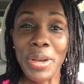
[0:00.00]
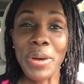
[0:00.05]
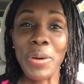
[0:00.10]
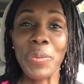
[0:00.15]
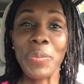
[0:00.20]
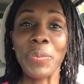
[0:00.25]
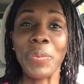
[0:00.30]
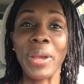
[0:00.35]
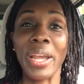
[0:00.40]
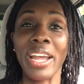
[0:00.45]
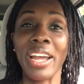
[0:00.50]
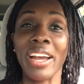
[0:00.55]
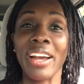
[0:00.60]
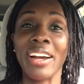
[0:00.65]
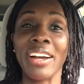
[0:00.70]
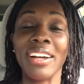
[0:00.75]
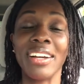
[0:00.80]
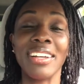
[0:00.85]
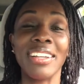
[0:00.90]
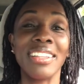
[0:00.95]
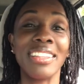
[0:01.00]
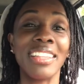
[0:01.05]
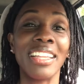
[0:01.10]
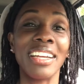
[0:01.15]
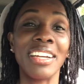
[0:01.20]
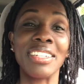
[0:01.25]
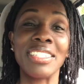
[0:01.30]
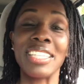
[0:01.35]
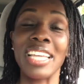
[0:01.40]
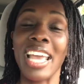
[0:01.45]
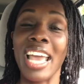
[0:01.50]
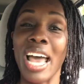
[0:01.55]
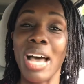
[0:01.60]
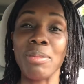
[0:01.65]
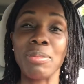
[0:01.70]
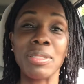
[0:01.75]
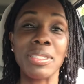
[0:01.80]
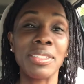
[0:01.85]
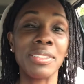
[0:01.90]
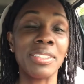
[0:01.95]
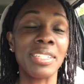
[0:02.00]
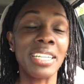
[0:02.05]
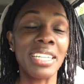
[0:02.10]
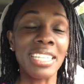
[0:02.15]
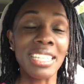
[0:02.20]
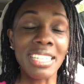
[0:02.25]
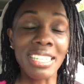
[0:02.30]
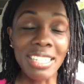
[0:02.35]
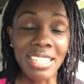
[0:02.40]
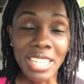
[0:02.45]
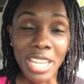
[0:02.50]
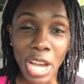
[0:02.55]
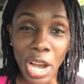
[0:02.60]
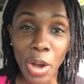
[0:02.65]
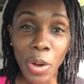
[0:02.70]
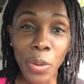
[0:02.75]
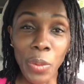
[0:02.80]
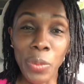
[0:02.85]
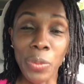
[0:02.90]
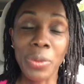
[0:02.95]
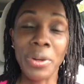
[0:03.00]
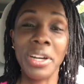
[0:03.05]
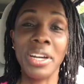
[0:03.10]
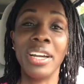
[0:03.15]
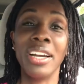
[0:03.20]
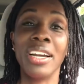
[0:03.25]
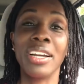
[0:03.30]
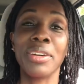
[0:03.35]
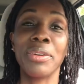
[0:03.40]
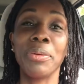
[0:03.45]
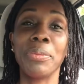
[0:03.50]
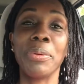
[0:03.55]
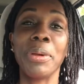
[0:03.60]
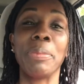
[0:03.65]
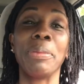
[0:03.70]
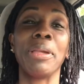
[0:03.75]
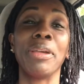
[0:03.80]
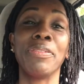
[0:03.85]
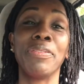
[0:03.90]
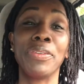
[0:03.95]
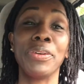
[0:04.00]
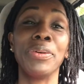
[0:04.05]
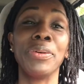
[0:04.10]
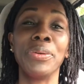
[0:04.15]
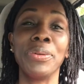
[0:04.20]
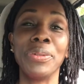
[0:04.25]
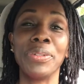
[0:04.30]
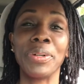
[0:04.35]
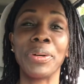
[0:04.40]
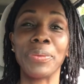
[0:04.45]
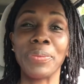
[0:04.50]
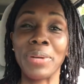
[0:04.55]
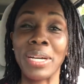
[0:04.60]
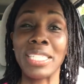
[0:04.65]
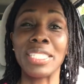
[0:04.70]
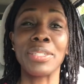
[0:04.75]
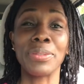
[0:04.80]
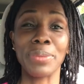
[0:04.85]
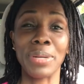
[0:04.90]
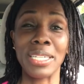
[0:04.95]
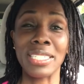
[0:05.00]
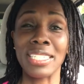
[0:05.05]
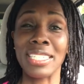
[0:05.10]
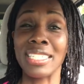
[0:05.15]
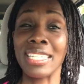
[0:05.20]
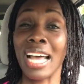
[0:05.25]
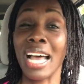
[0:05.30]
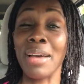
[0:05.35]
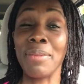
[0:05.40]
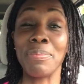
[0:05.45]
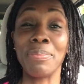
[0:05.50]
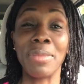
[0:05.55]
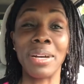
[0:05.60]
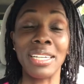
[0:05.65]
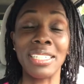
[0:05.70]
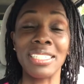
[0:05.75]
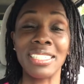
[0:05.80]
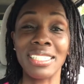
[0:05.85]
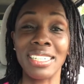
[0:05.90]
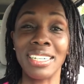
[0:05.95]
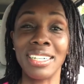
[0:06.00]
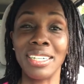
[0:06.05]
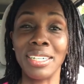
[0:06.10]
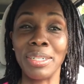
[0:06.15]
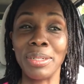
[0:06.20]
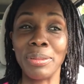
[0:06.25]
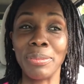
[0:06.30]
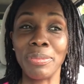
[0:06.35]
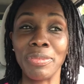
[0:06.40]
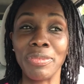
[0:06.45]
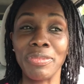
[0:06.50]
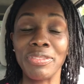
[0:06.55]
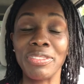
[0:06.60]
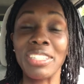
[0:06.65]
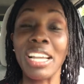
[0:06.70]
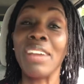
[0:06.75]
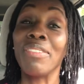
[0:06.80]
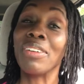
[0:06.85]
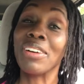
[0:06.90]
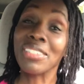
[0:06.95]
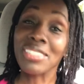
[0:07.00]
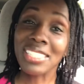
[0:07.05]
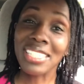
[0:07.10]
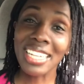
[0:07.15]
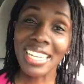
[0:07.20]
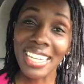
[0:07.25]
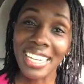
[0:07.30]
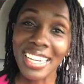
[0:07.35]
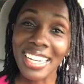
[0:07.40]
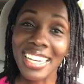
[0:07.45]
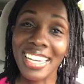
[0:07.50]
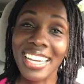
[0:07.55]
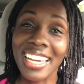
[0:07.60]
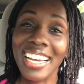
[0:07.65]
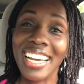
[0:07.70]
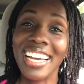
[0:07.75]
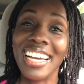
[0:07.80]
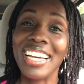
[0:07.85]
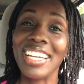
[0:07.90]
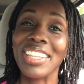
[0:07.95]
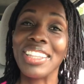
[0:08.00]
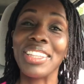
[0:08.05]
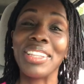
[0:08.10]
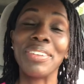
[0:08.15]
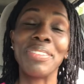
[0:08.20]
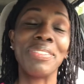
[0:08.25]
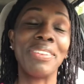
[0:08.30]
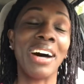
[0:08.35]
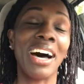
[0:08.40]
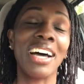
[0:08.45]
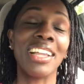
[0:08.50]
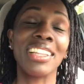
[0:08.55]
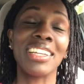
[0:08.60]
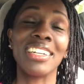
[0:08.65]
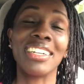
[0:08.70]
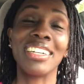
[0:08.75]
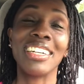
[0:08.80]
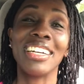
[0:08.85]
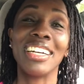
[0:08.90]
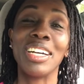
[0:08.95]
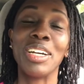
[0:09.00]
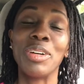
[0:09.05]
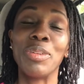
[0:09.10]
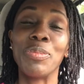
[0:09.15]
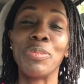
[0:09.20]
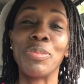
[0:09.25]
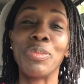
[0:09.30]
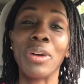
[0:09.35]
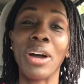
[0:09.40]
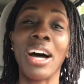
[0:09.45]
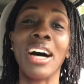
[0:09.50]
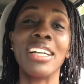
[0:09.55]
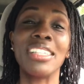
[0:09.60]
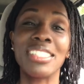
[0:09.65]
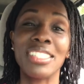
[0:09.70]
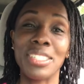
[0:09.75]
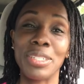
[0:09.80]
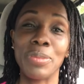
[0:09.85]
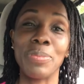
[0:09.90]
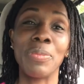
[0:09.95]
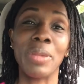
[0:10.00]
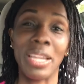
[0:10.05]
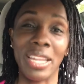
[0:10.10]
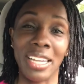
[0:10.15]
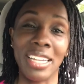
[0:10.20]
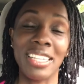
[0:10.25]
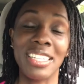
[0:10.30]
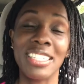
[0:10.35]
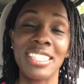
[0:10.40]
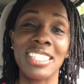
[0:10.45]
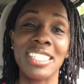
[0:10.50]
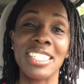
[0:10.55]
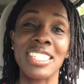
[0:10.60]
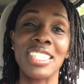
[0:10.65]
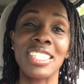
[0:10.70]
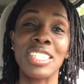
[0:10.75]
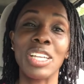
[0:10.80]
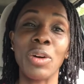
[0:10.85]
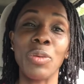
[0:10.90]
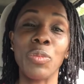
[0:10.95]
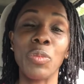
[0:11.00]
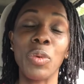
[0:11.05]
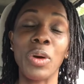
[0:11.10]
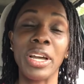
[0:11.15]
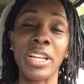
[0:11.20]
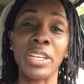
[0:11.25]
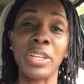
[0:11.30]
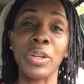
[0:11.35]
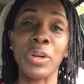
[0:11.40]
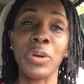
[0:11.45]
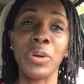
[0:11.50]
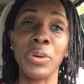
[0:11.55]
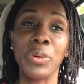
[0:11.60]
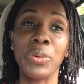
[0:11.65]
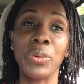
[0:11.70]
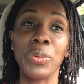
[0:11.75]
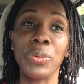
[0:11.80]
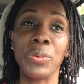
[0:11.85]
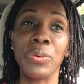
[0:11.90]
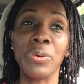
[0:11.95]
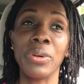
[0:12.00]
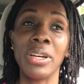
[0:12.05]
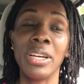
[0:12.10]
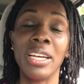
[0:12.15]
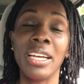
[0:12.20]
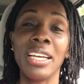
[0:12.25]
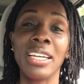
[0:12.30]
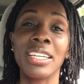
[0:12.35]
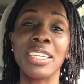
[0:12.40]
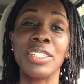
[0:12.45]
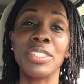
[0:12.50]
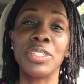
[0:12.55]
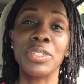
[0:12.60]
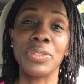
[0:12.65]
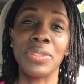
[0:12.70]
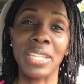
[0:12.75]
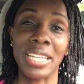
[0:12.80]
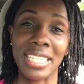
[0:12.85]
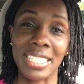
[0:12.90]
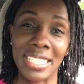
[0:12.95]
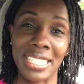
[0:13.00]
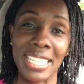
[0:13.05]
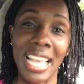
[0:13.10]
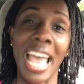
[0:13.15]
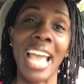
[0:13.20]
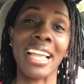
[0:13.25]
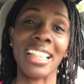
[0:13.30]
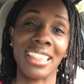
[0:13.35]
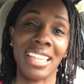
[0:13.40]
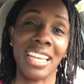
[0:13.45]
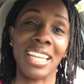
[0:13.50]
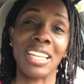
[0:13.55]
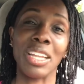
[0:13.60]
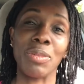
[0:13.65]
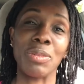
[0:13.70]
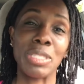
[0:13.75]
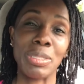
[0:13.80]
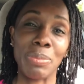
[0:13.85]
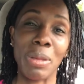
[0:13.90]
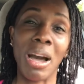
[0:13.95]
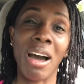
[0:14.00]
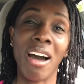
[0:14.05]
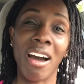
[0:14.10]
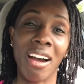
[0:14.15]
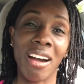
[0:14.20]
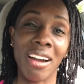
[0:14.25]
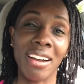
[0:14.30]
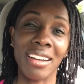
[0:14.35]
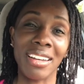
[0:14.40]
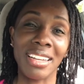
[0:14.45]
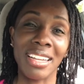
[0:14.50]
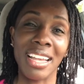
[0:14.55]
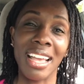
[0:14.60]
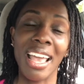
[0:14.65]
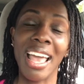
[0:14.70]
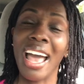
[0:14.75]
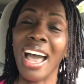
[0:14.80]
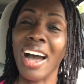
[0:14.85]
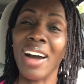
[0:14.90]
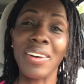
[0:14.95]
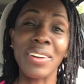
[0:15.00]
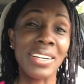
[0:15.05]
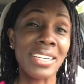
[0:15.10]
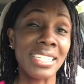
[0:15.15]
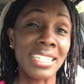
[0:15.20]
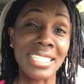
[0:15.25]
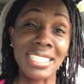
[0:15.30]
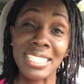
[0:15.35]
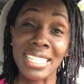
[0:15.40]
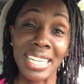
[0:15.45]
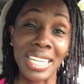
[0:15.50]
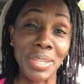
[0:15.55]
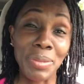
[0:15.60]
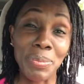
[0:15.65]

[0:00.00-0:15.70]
where there's absolutely no Caribbean food or restaurants and not much um, diversity, the Father brought to me someone who could do the exact thing that was in my heart. How good is He?